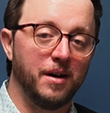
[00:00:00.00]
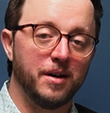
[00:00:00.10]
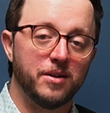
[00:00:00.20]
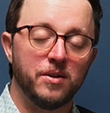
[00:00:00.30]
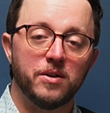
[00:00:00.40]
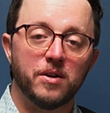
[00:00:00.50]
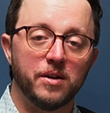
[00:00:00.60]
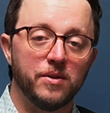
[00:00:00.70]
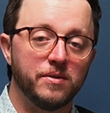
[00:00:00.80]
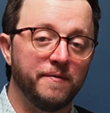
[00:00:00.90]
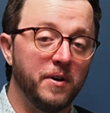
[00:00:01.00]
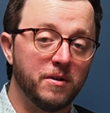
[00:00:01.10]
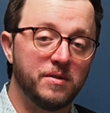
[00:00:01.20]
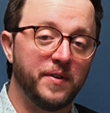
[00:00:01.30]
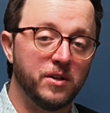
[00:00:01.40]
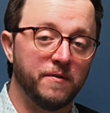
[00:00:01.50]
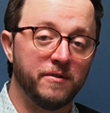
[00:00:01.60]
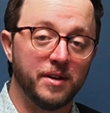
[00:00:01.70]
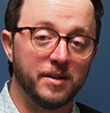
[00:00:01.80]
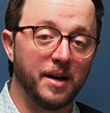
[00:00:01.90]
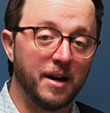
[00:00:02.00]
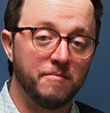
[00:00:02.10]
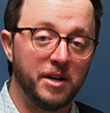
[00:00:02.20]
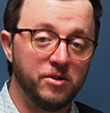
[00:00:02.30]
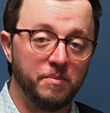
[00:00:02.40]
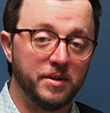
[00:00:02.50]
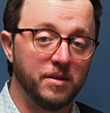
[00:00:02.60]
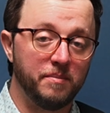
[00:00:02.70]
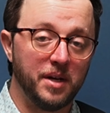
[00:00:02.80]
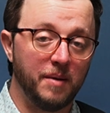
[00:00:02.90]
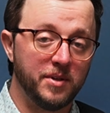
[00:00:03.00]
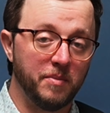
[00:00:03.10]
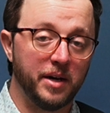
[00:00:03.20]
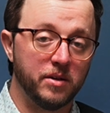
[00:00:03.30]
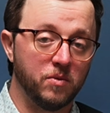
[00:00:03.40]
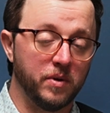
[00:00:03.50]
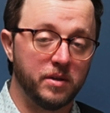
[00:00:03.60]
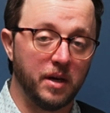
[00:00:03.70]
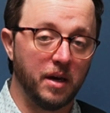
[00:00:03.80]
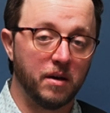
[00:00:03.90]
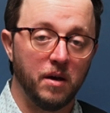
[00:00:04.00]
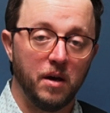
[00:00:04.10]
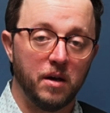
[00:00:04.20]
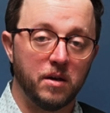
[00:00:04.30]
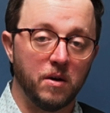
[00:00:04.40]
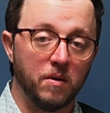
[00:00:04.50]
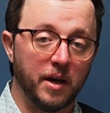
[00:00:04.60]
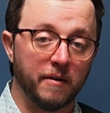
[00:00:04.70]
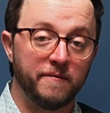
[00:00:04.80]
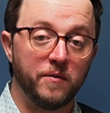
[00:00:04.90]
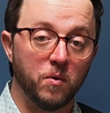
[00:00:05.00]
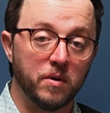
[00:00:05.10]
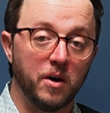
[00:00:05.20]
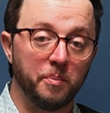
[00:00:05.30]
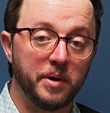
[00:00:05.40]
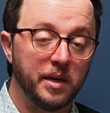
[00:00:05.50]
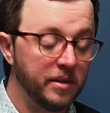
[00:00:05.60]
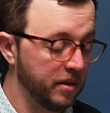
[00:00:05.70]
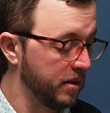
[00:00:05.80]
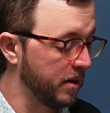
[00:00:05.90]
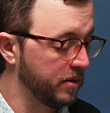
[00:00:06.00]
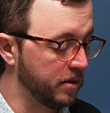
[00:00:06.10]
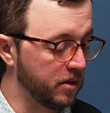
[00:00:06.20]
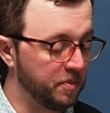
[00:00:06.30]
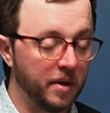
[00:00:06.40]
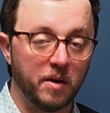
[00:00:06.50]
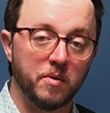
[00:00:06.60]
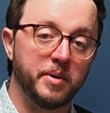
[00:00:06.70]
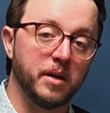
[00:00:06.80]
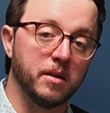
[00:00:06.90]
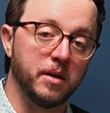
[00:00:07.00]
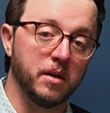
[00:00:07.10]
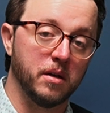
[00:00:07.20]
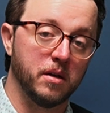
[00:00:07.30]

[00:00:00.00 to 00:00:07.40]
You know, you can use the focus feature for the entire measure, but sometimes you might just want to take, you know, like a 4-note piece of this and just play it repeatedly.